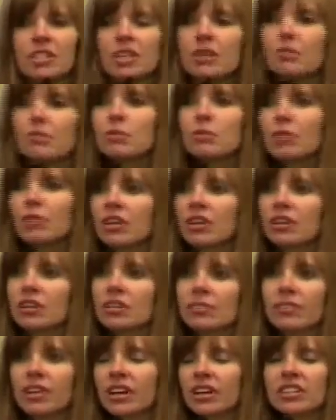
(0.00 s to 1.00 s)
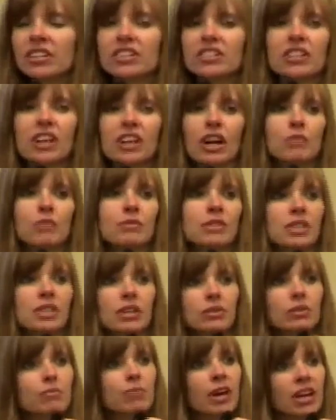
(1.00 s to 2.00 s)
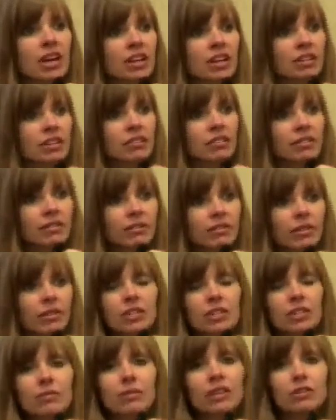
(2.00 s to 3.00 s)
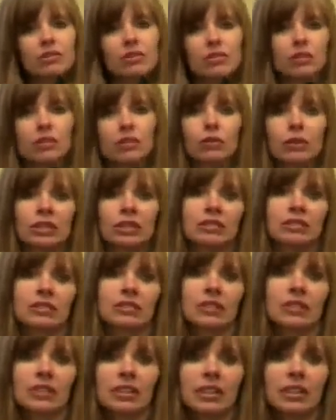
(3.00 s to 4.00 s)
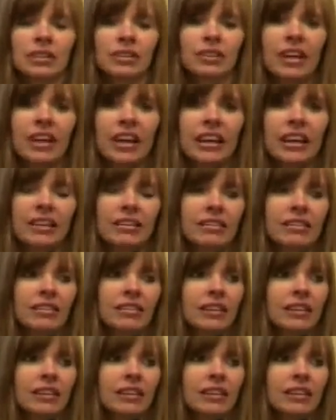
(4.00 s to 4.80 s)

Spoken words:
and he would work various jobs and he would pay for his way through school, okay?